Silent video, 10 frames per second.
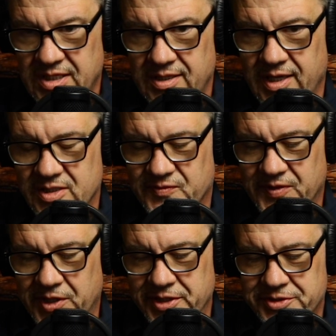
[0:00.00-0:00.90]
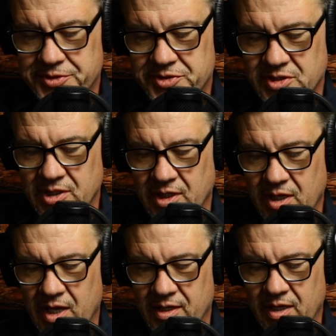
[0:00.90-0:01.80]
Yeah, it's very interesting.
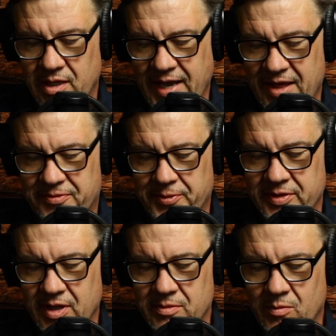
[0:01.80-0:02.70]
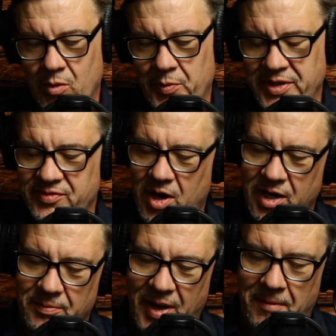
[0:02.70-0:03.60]
And Katherine, when we talk
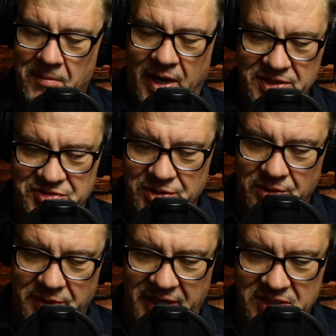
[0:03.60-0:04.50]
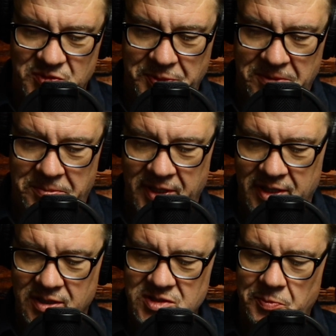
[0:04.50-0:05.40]
about MISO and SPP,
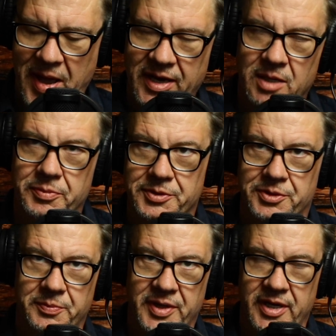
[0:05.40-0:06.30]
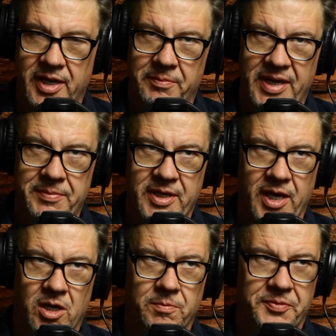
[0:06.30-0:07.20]
let's back up a little bit and maybe
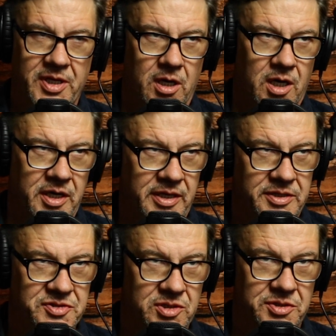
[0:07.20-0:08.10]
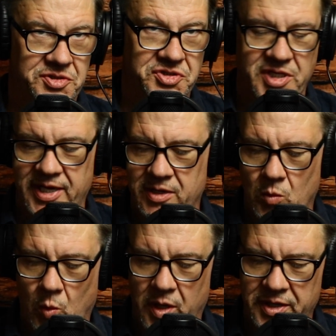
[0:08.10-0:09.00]
help the audience understand
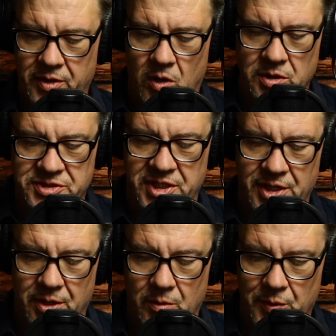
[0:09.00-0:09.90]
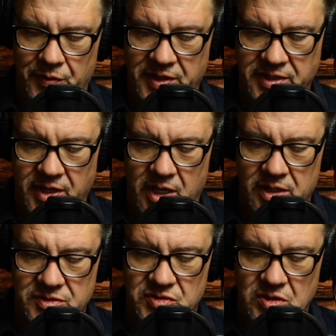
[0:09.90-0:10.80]
what an RTO really
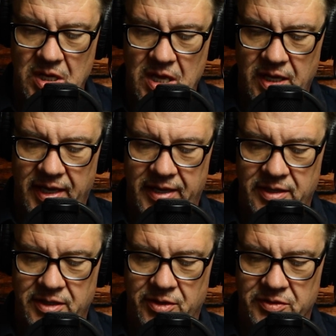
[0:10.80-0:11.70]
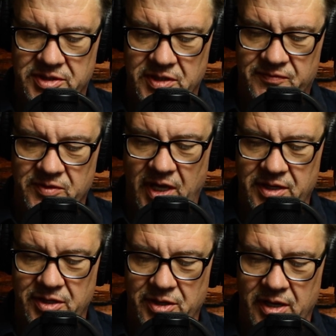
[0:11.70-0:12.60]
does, and the different.
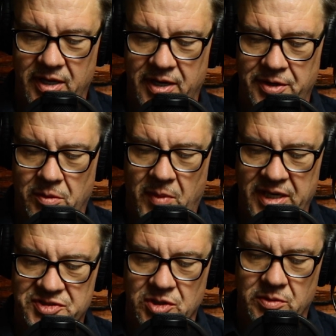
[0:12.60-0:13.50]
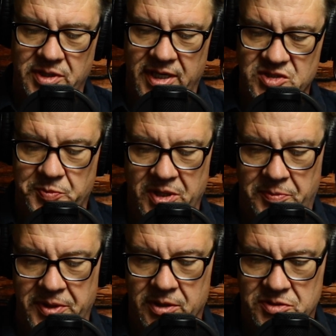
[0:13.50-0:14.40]
And I know MISO and
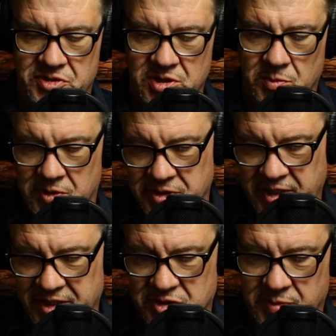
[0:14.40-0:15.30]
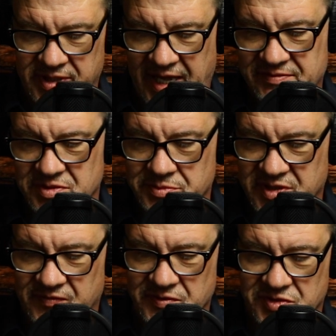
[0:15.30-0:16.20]
SPP are similar in nature, but they have some
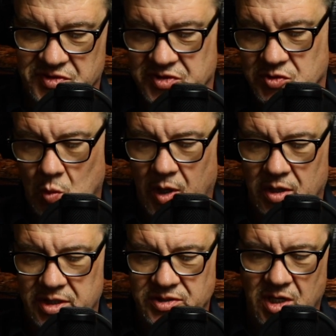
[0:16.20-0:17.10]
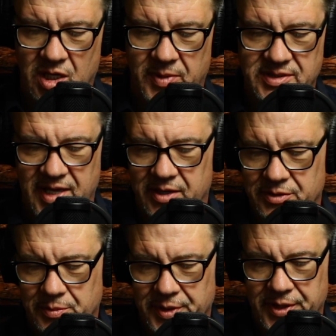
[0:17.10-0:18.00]
differences as well. Can you talk about that a
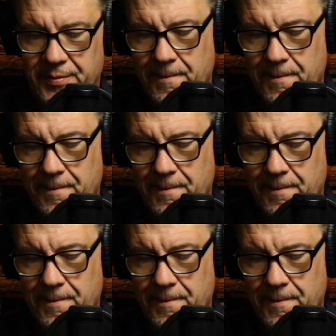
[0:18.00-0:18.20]
little bit?